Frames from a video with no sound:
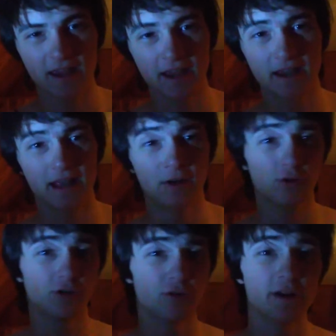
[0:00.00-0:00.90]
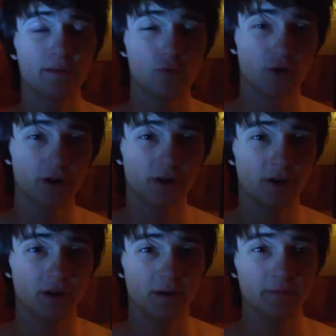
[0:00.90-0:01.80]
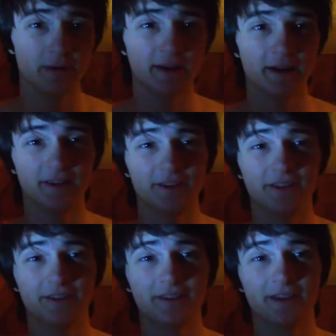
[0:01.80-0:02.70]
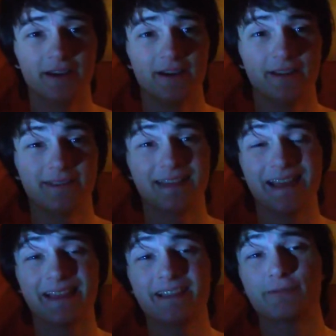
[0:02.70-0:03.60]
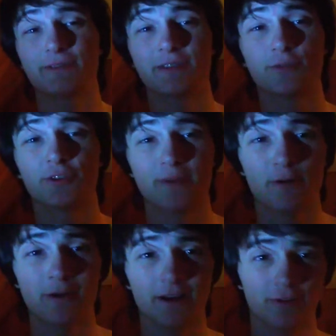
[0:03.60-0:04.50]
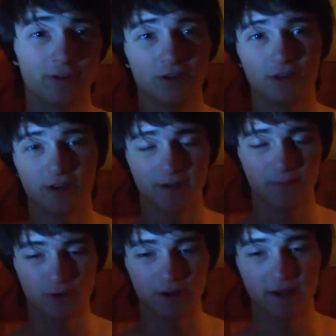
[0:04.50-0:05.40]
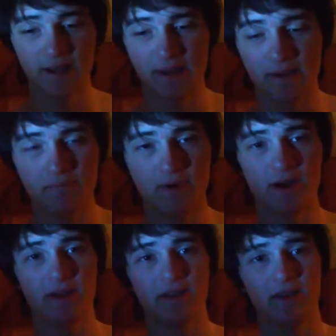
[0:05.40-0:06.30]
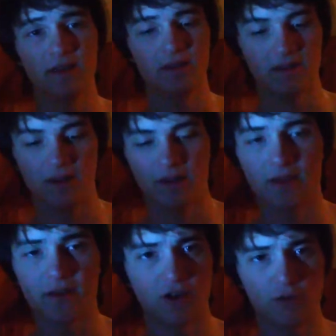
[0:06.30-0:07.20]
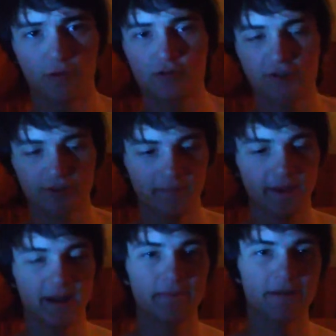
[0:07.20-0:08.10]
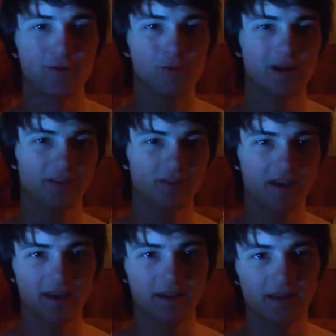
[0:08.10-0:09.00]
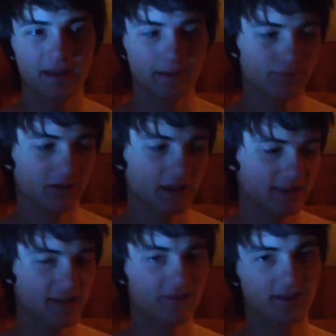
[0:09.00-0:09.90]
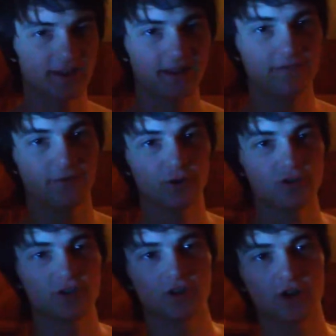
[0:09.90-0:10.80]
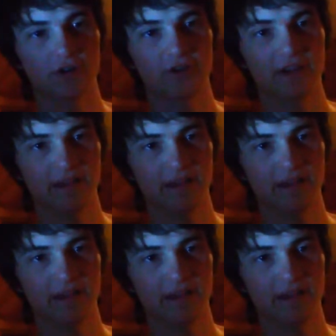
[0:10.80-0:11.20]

And I don't go there anymore because this is what the story's about, why I don't go there anymore. But, you know, we would just meet up every Wednesday and play these fucking virgin card